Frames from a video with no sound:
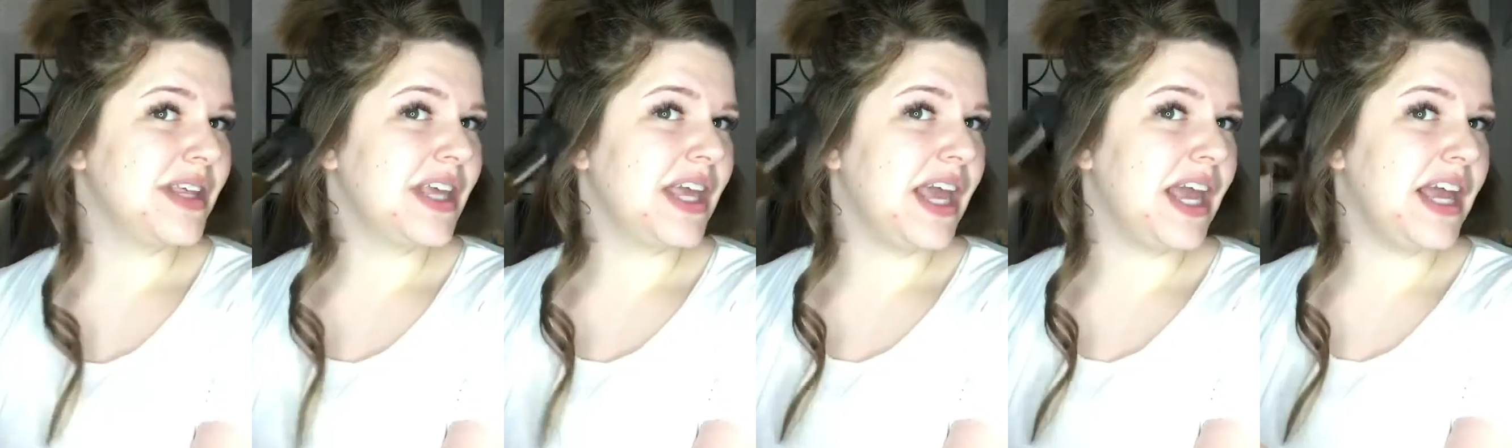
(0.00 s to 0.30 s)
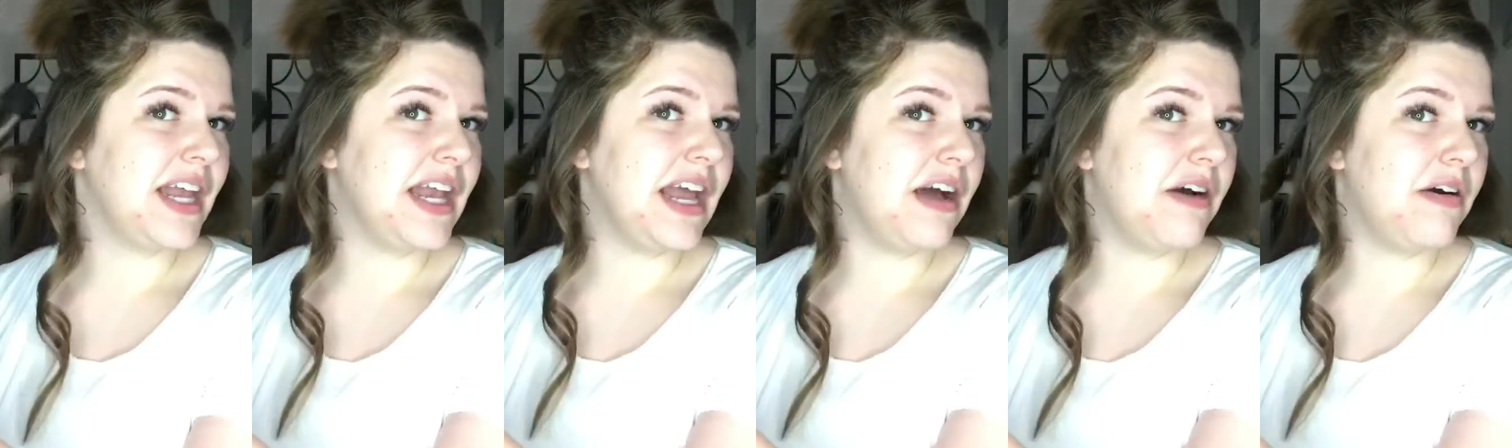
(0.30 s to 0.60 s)

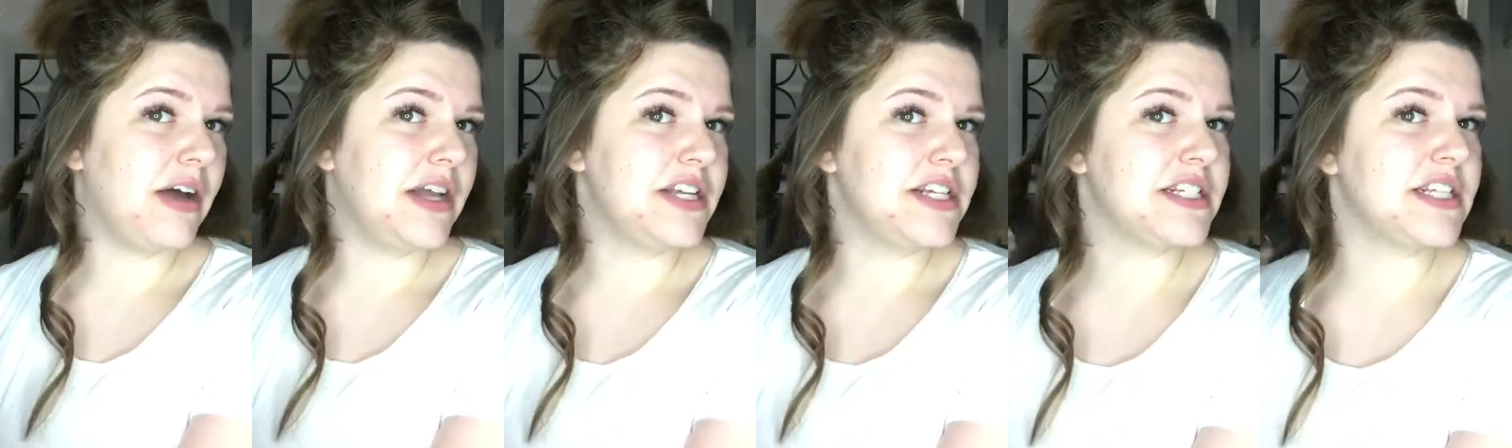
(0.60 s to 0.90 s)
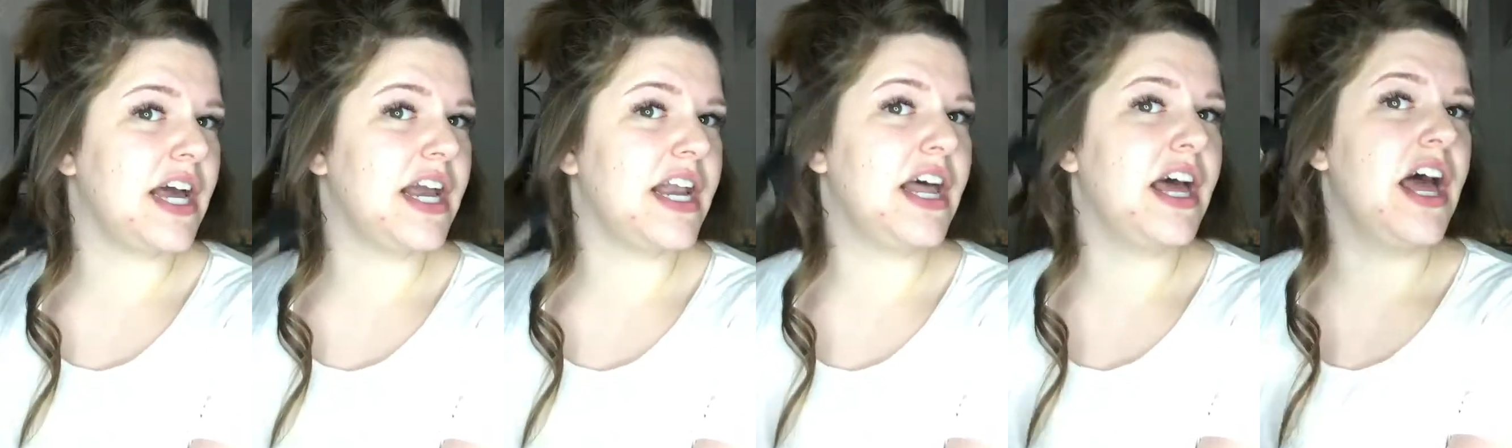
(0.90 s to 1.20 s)
Okay, now I
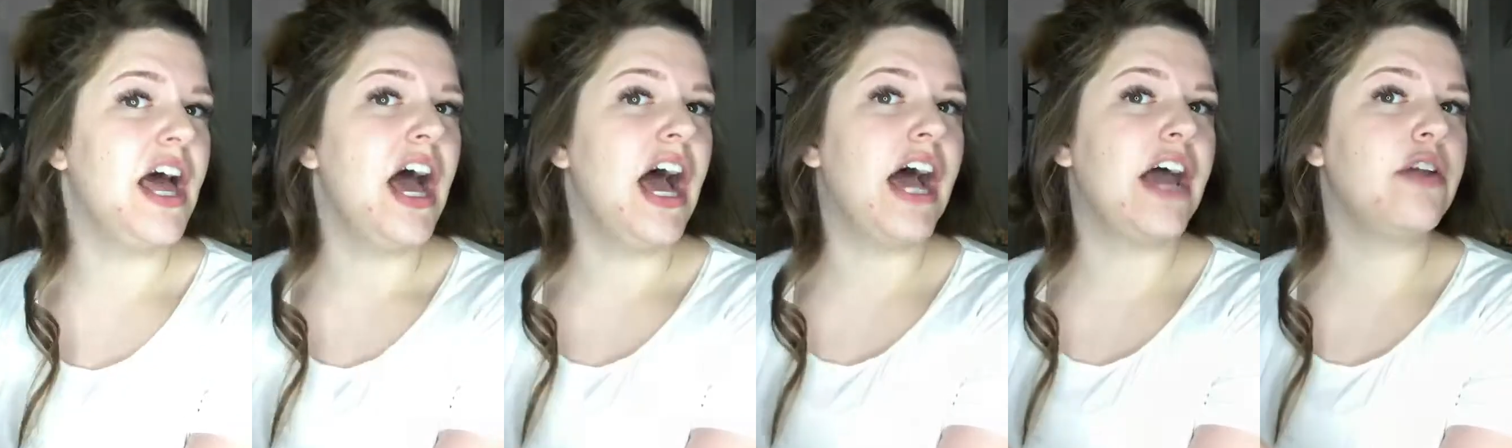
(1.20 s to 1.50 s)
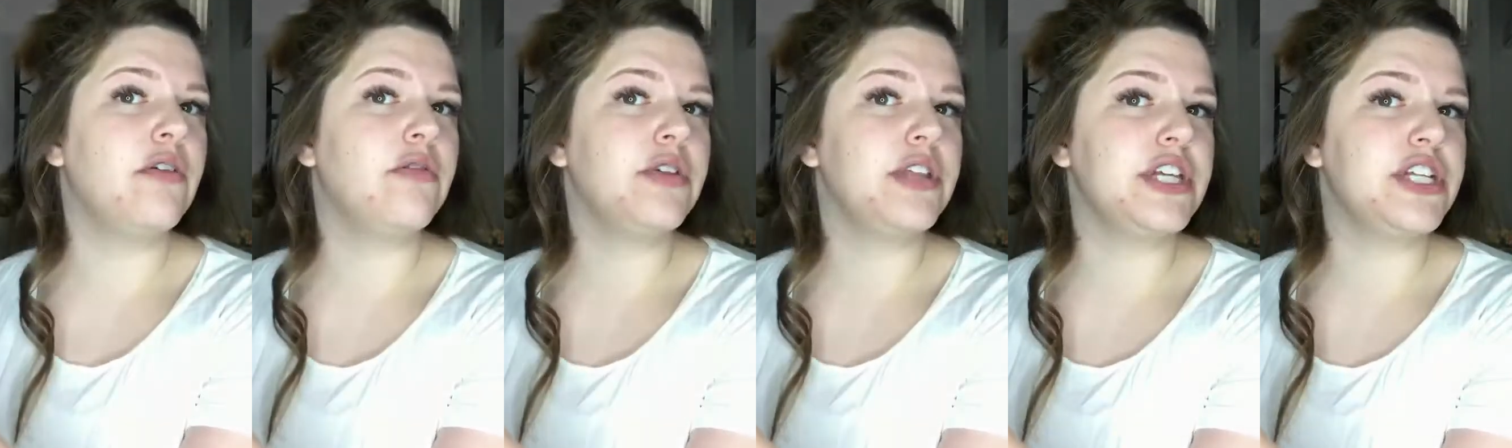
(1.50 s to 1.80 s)
just kind of, I
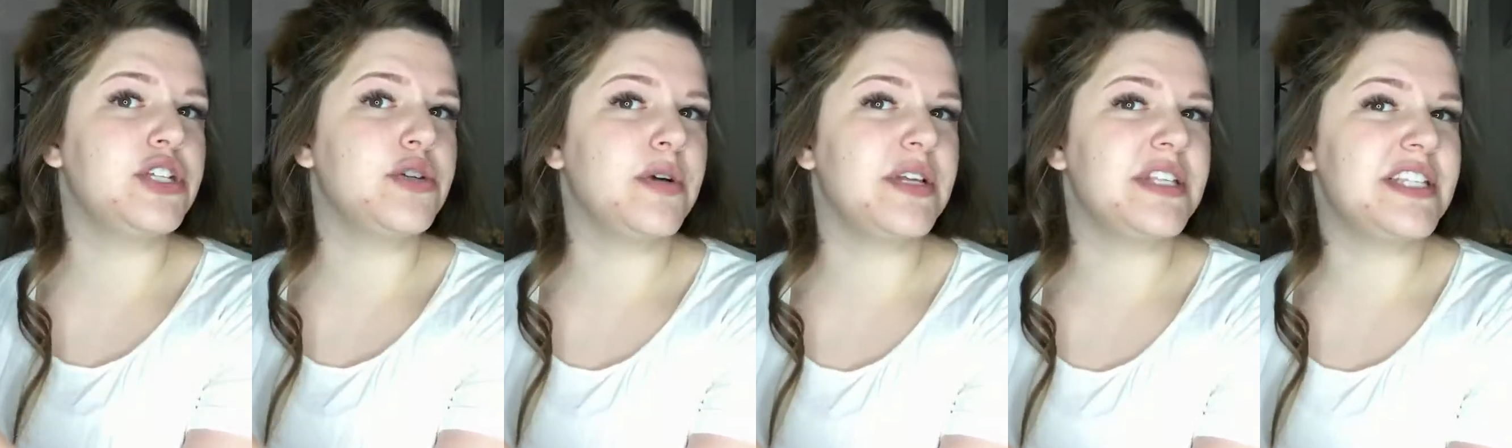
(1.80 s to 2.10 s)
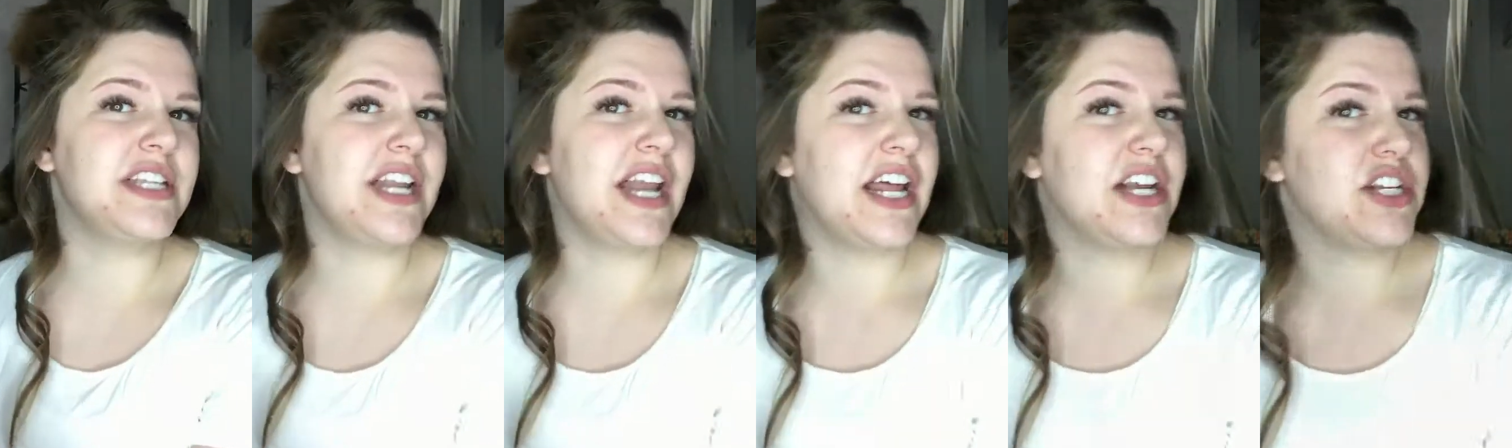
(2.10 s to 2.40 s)
don't really
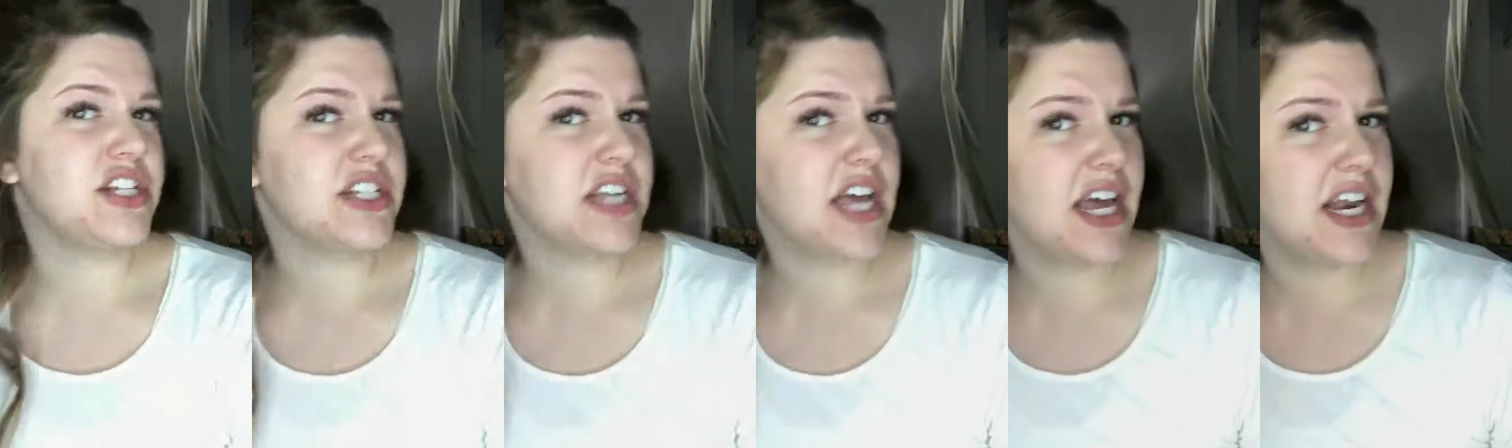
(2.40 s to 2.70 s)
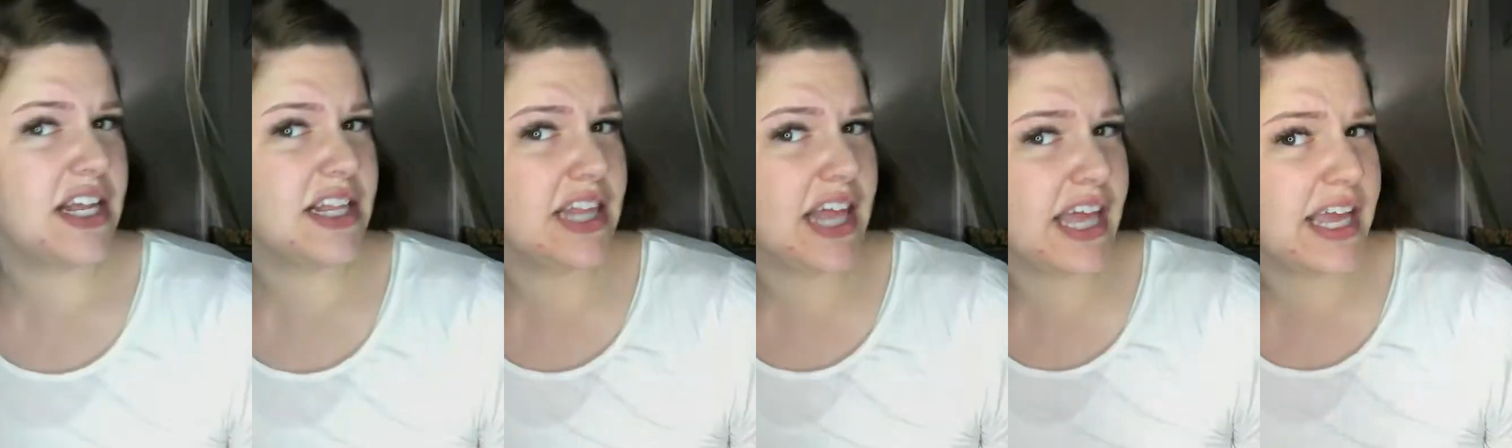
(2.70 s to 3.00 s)
twist it. I just
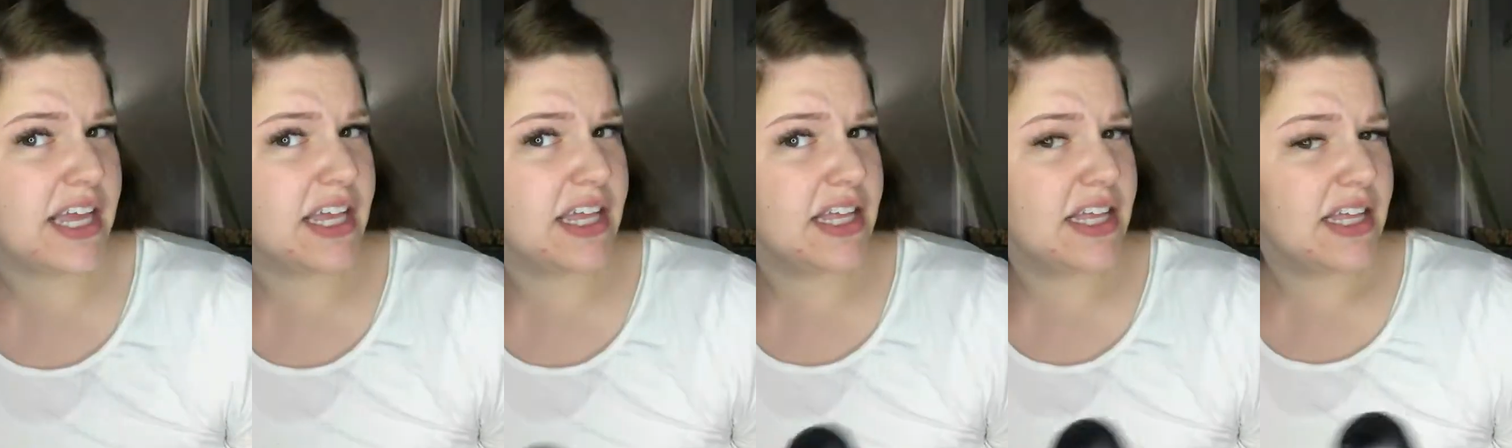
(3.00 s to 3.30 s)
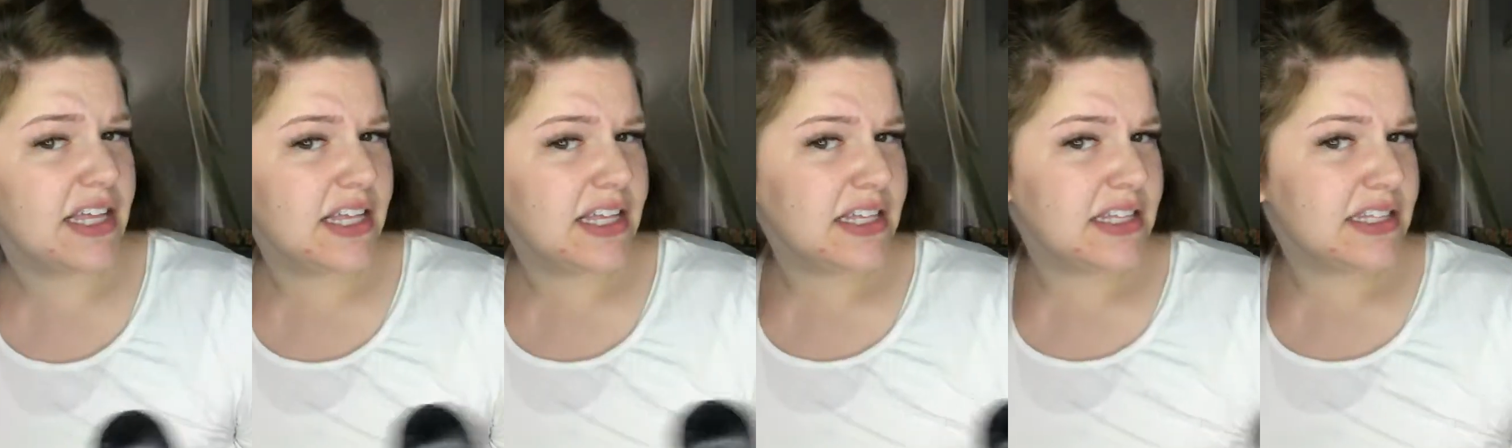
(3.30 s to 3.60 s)
kind of like
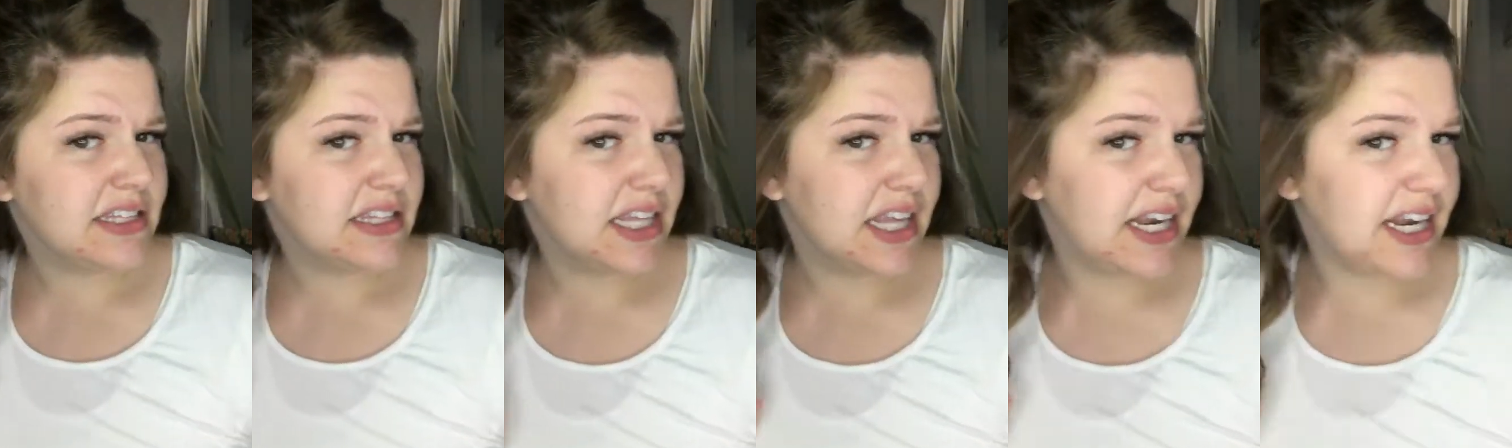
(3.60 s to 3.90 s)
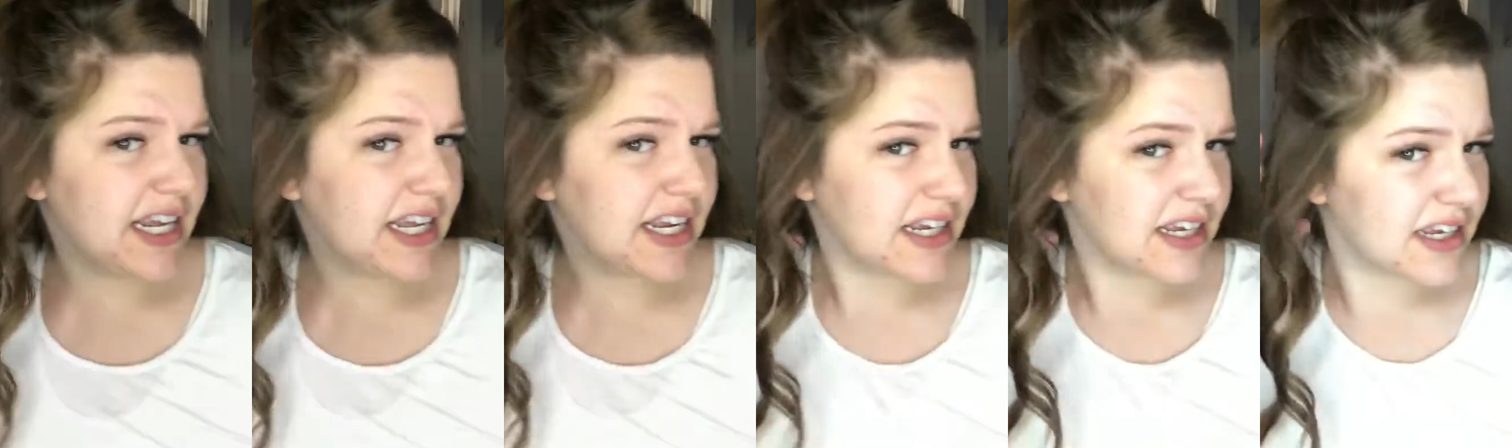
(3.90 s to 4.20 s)
let
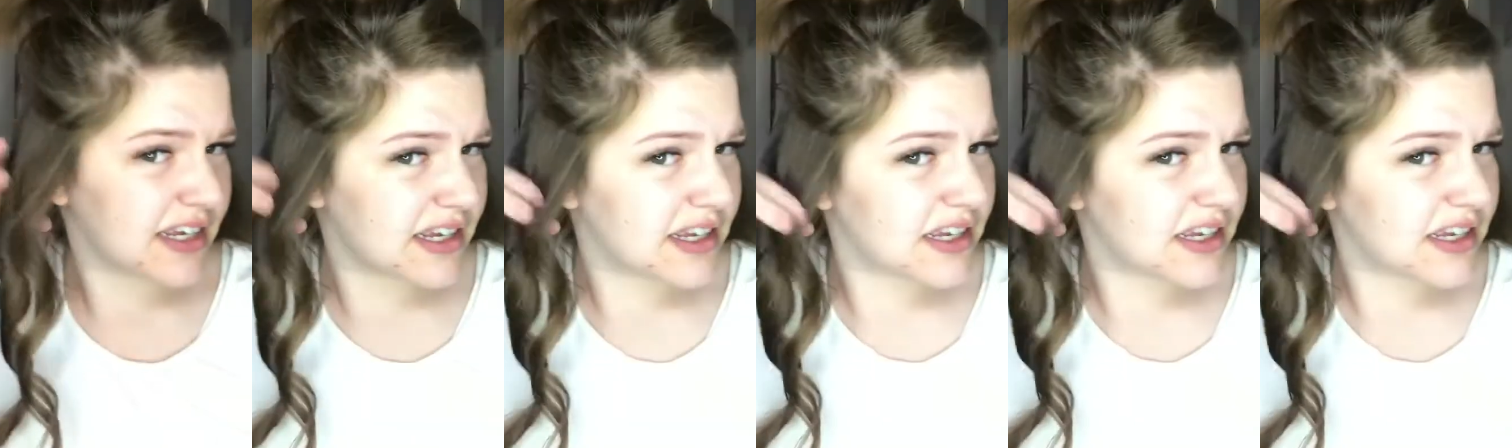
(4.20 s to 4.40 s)
it